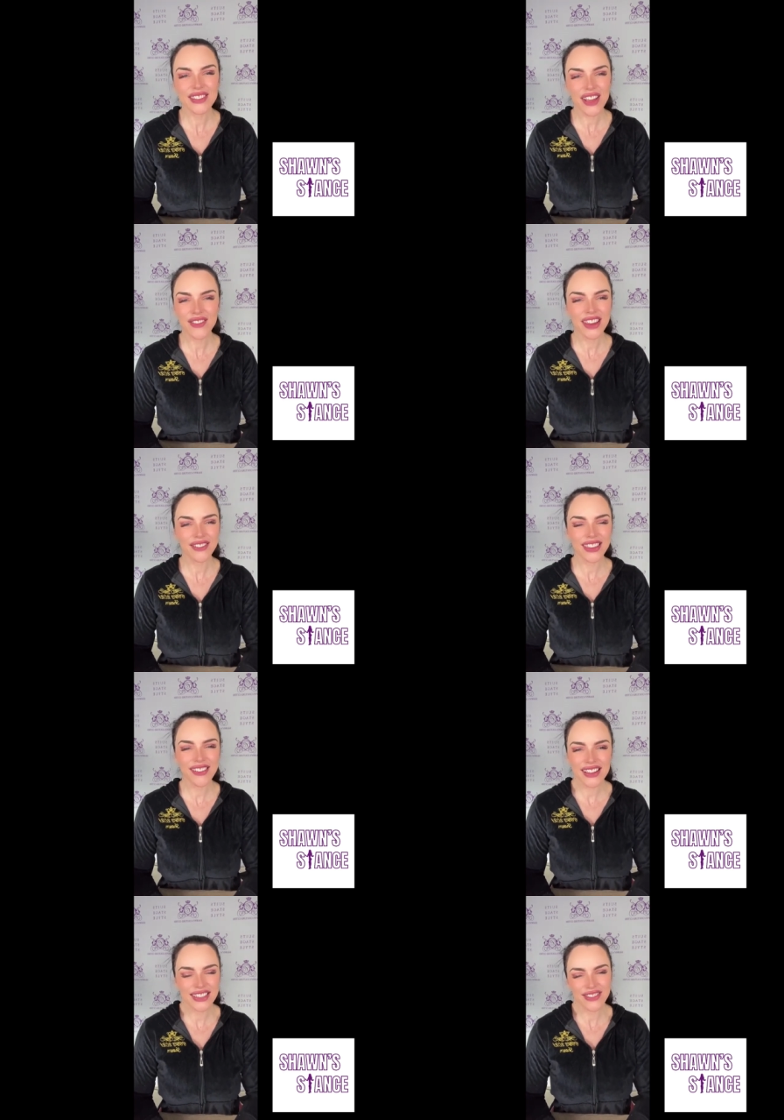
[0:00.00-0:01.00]
That's why I'm here with
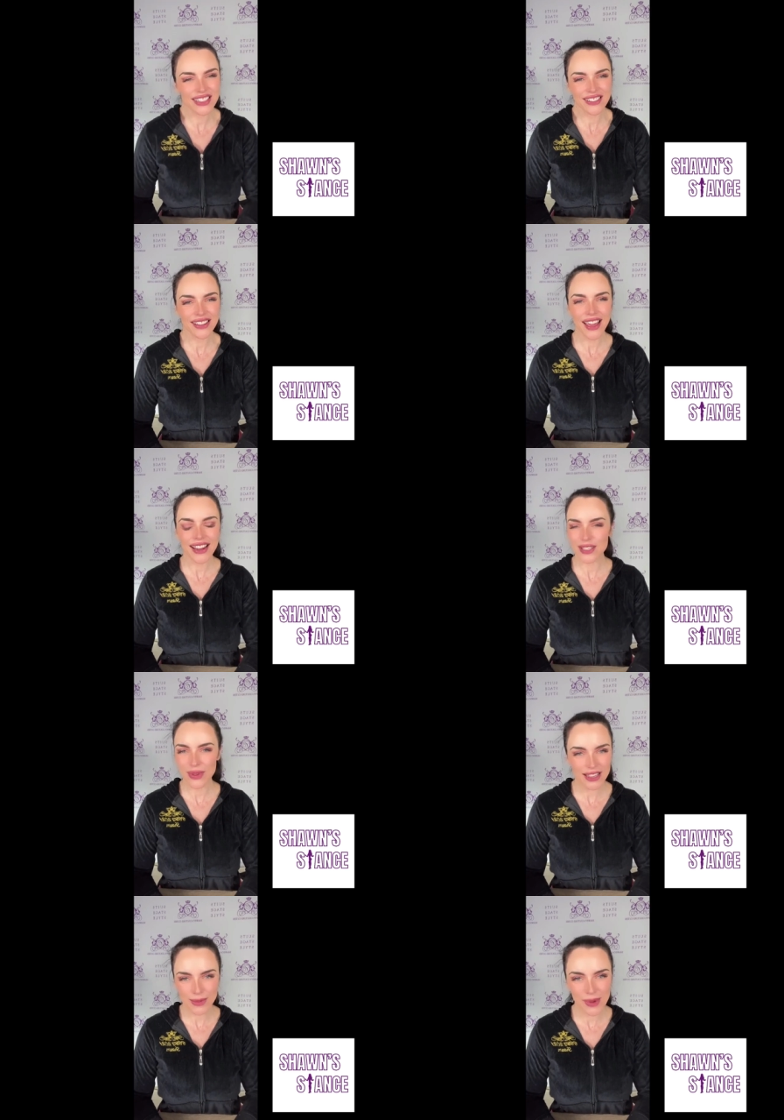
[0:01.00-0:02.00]
you guys every single night. I
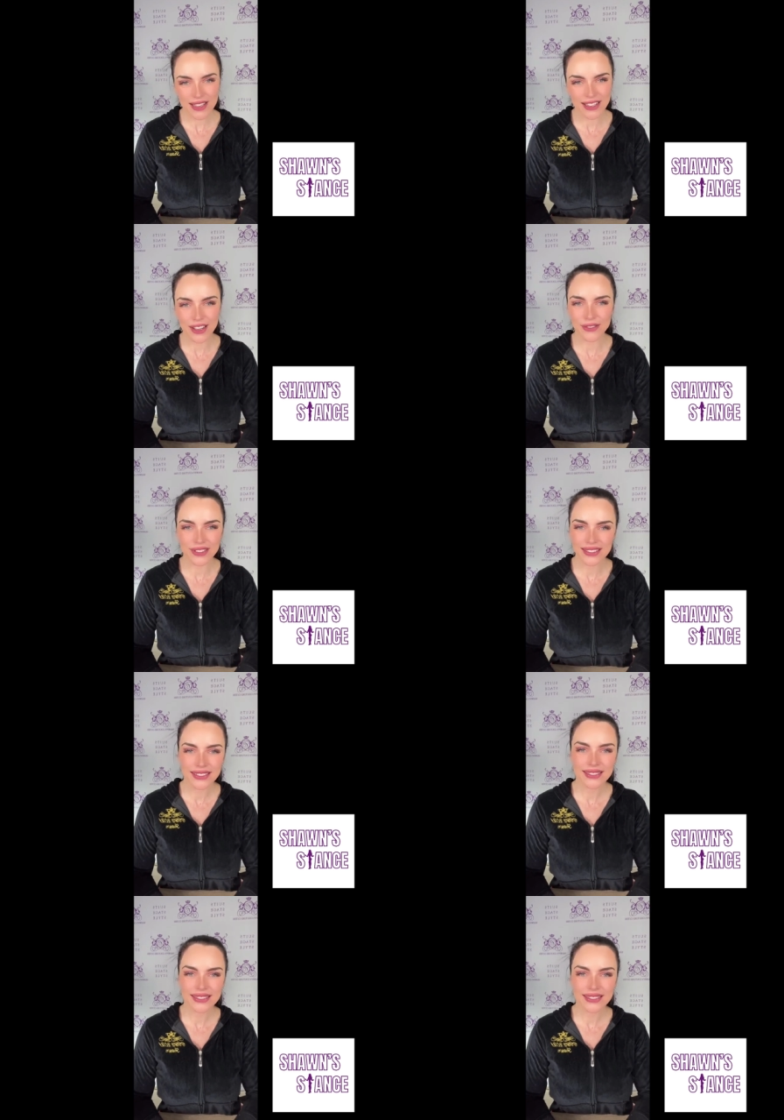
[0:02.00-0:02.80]
sweat the small stuff.